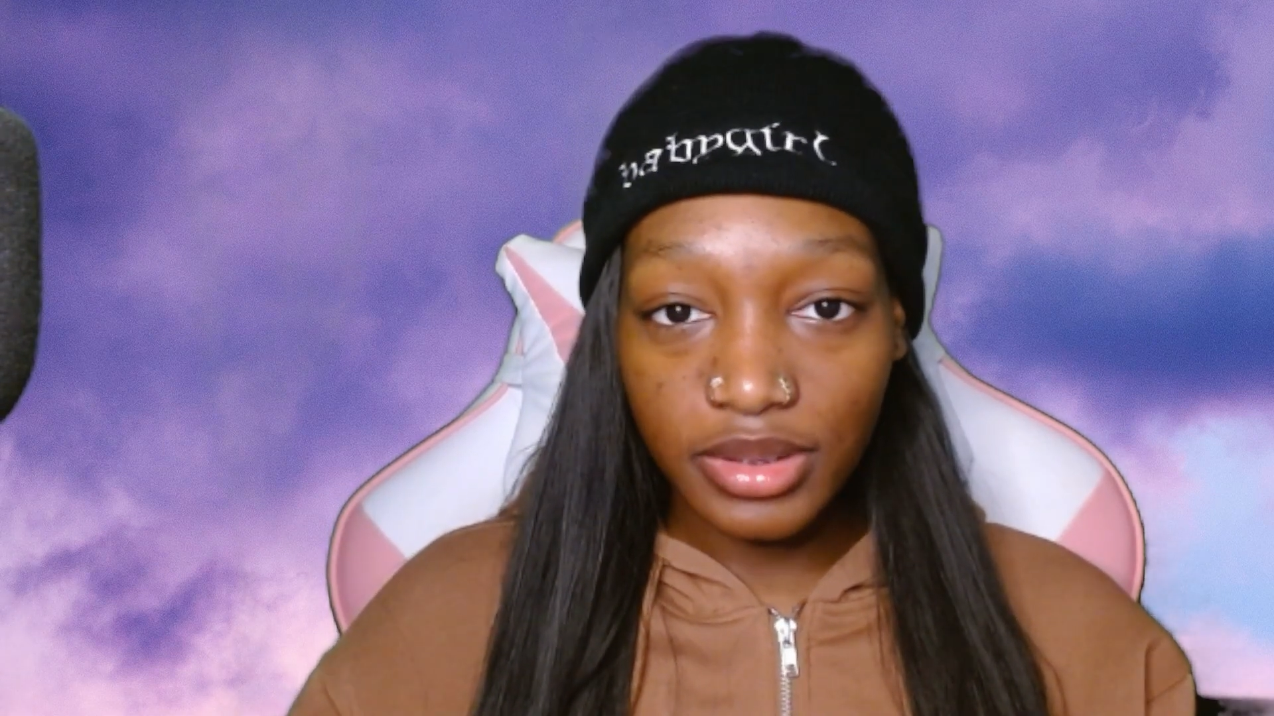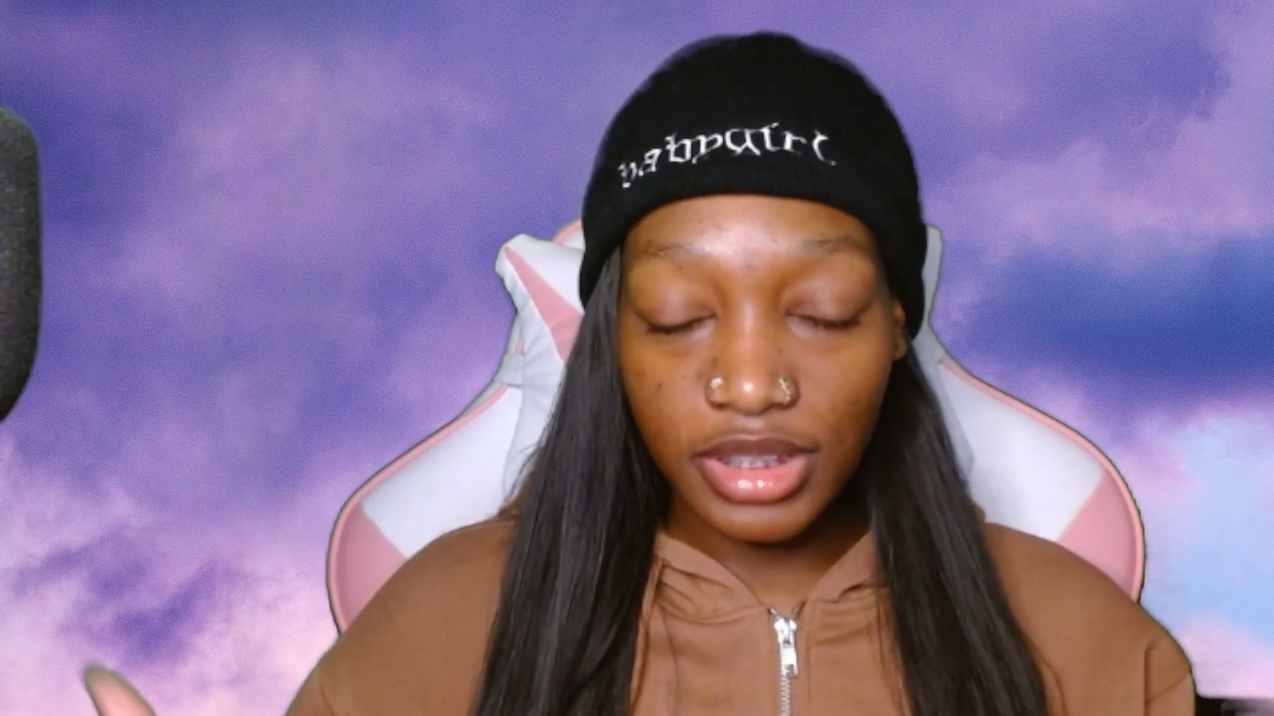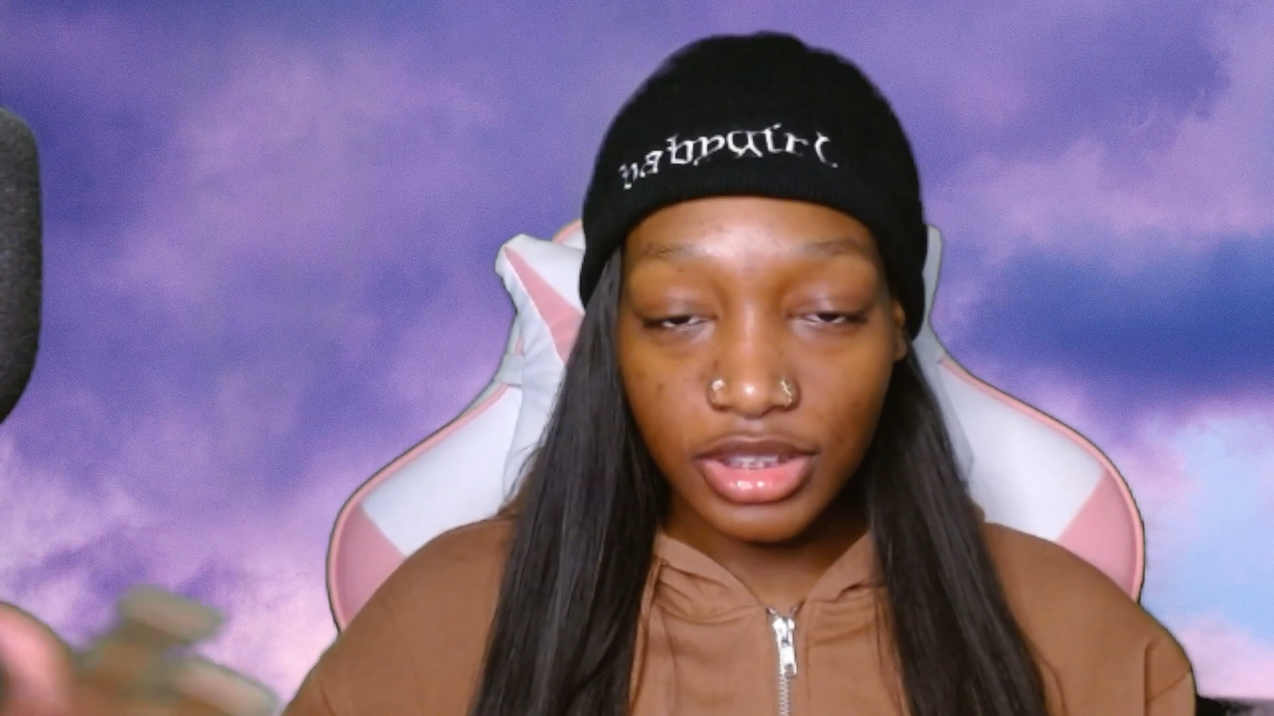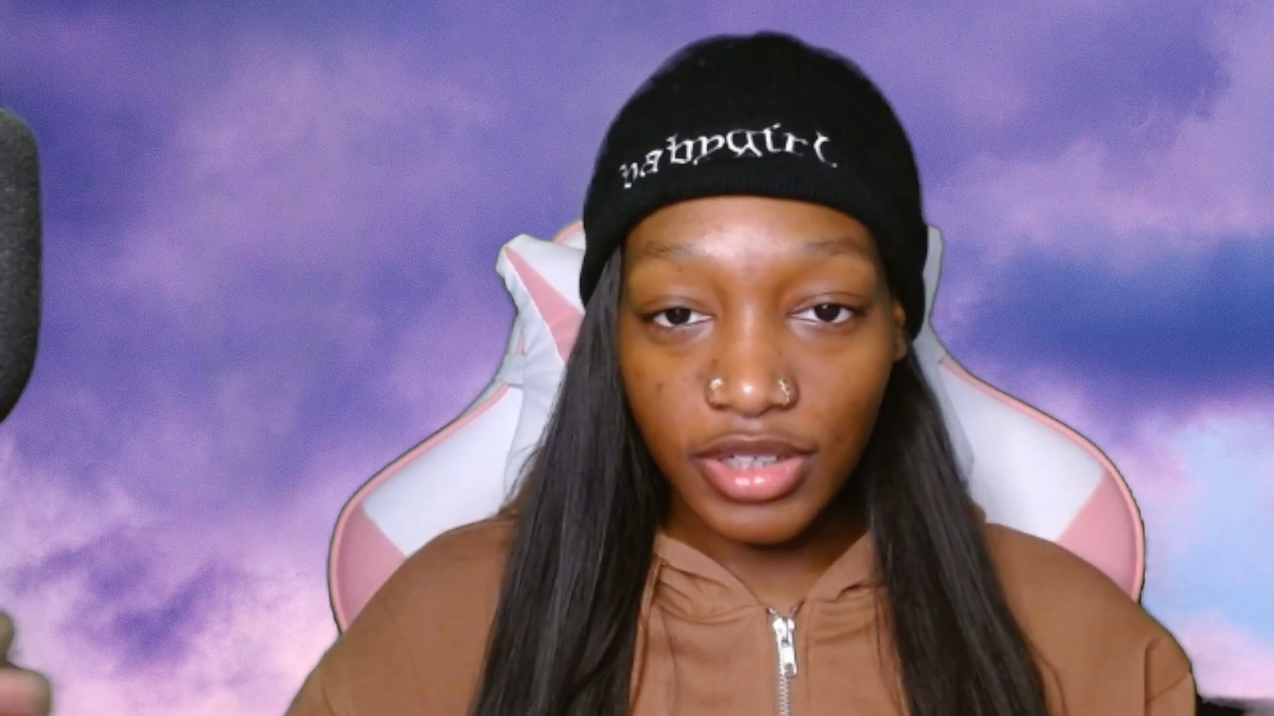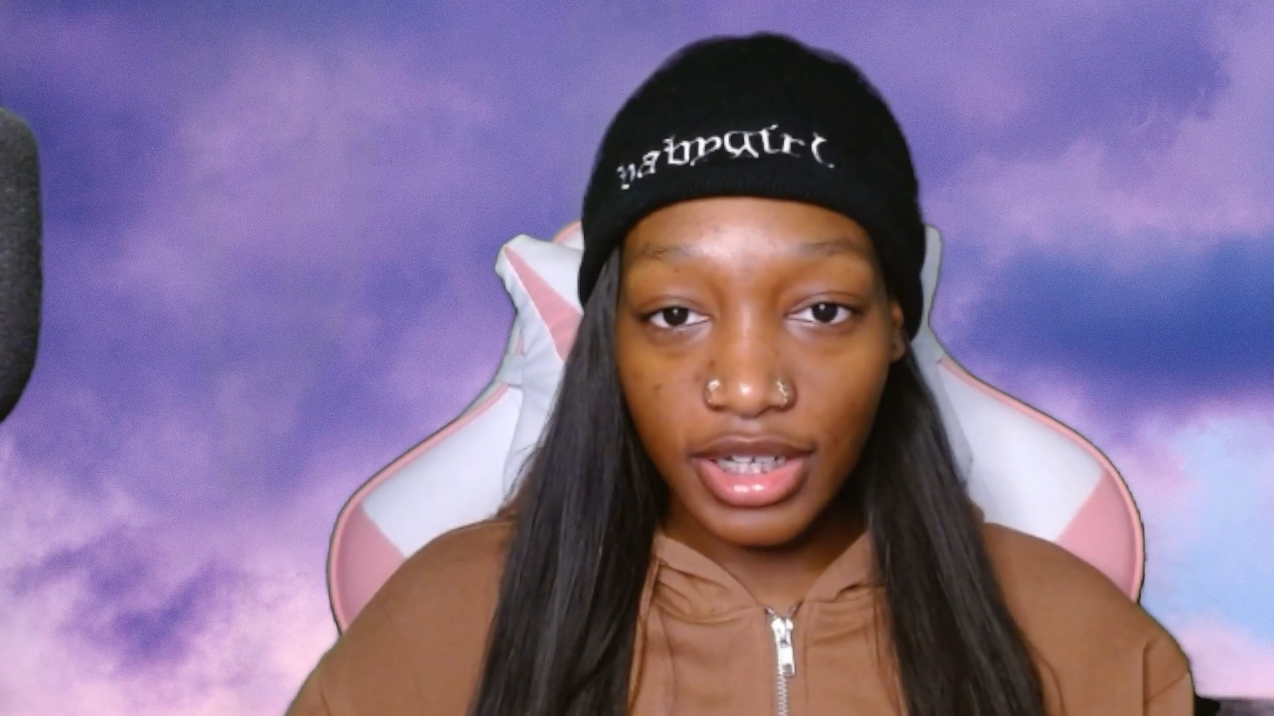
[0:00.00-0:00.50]

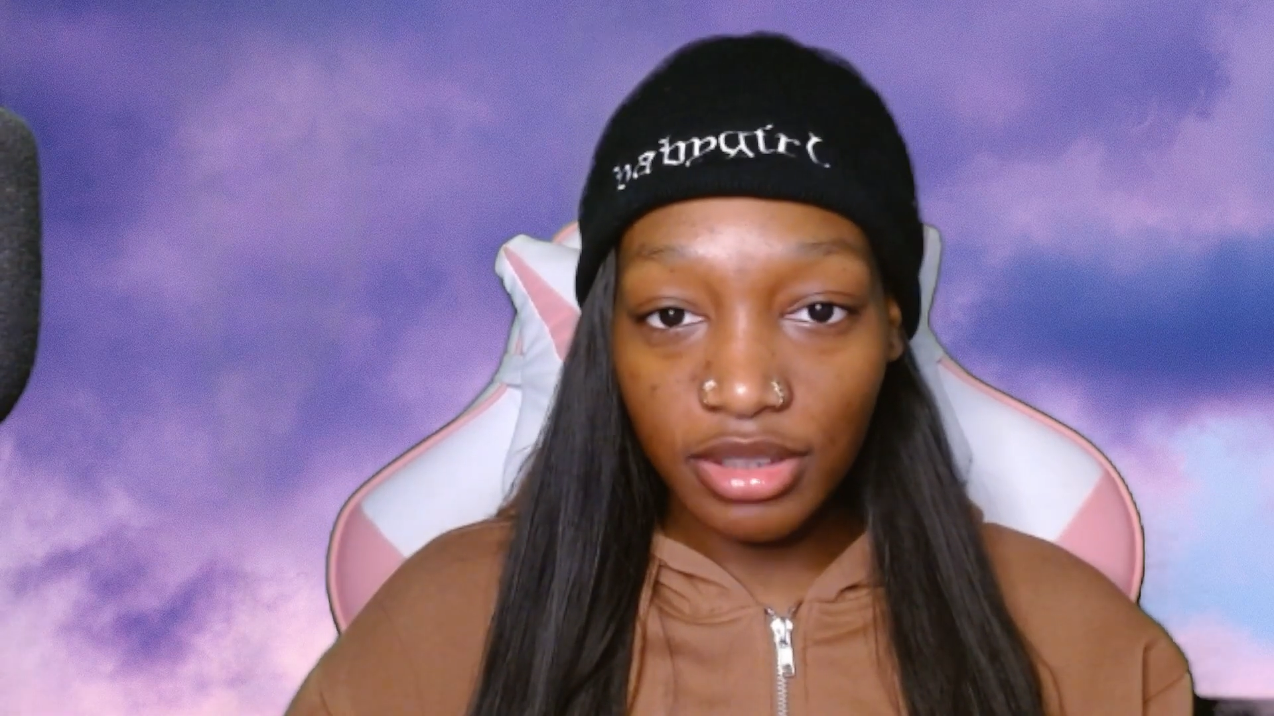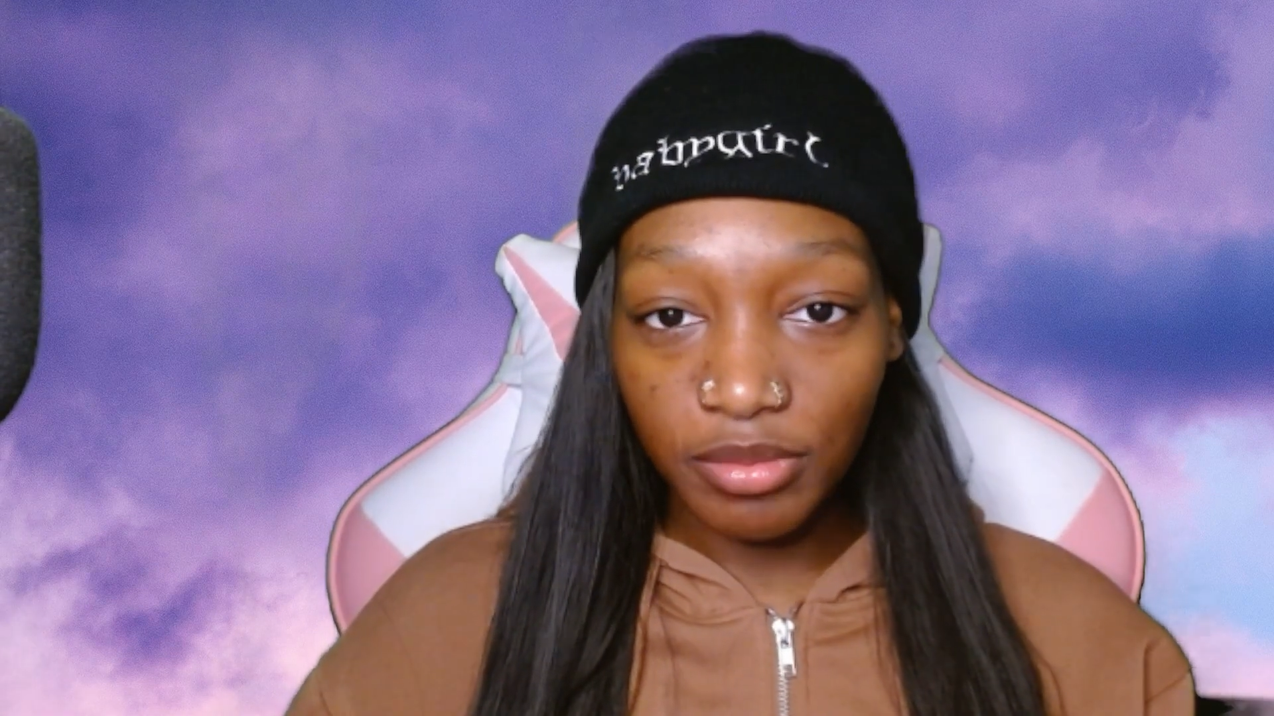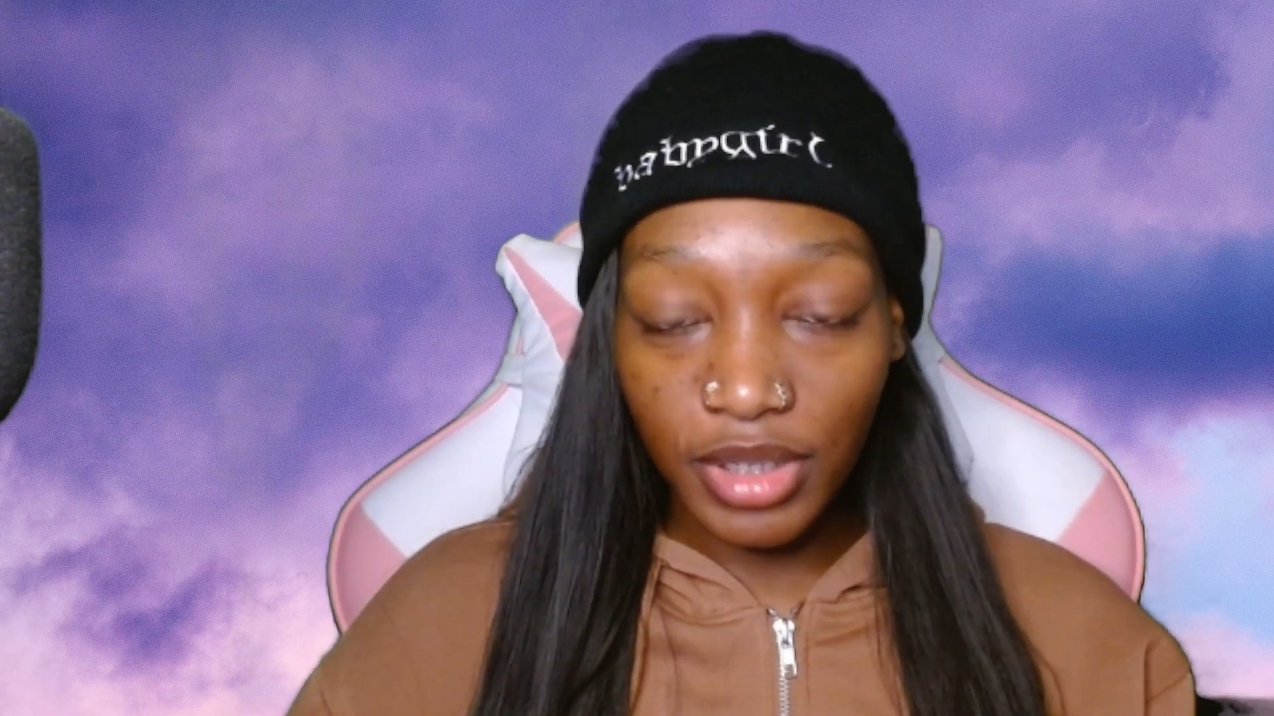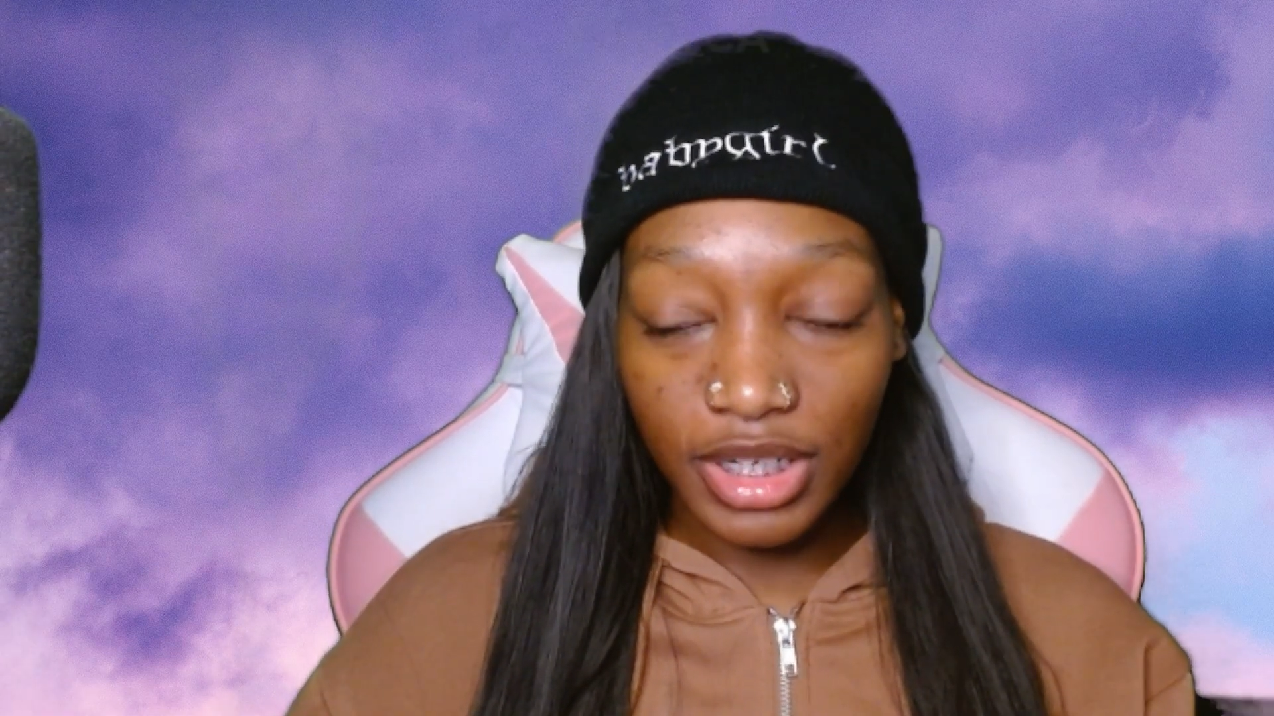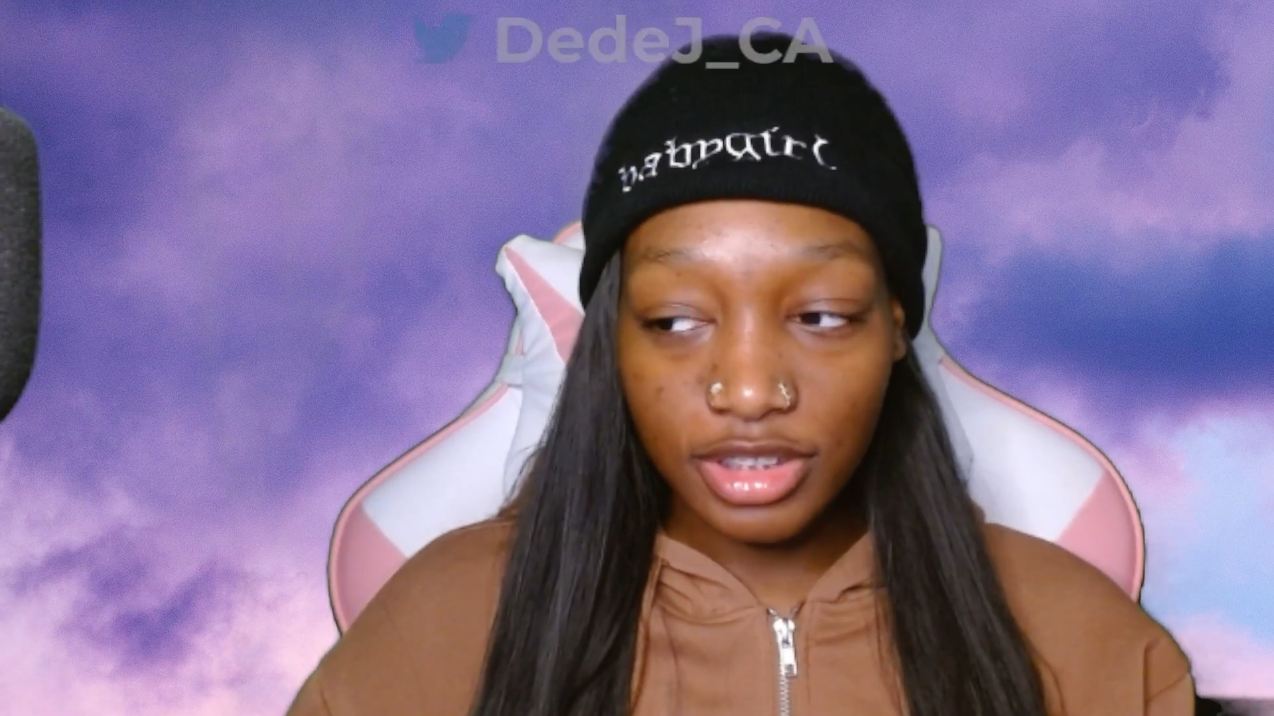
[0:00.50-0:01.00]

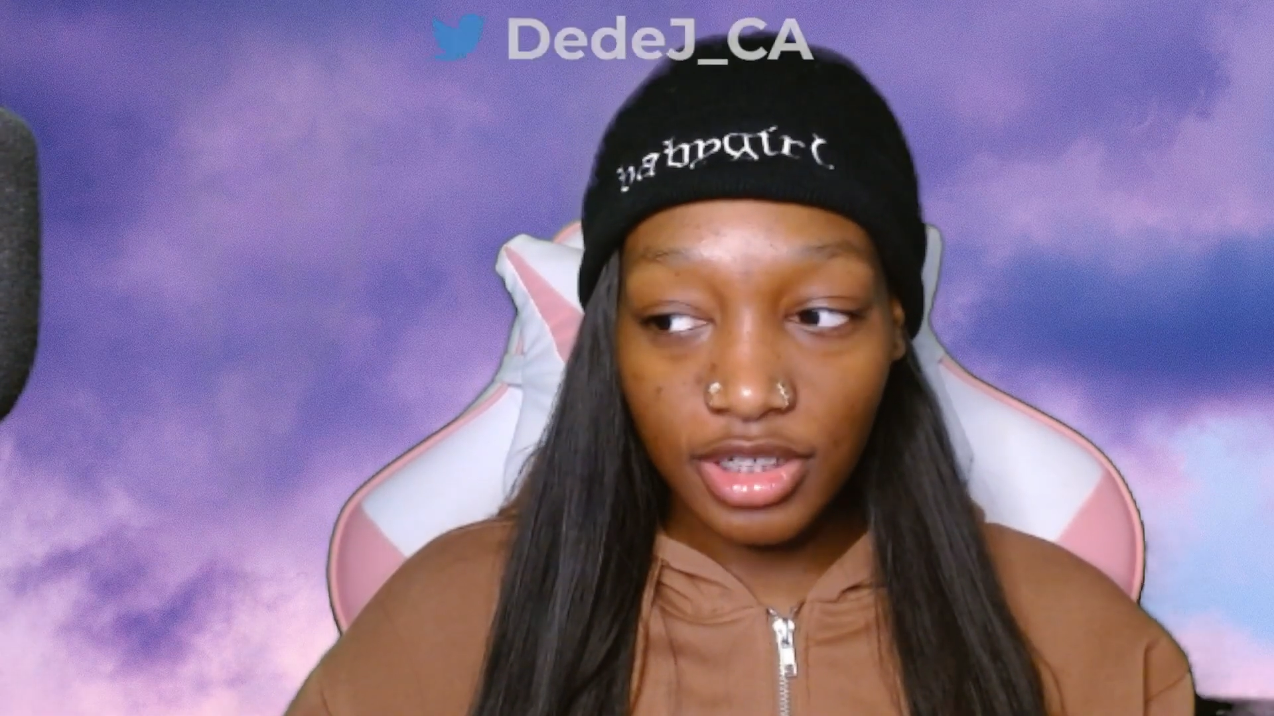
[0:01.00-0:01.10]
when the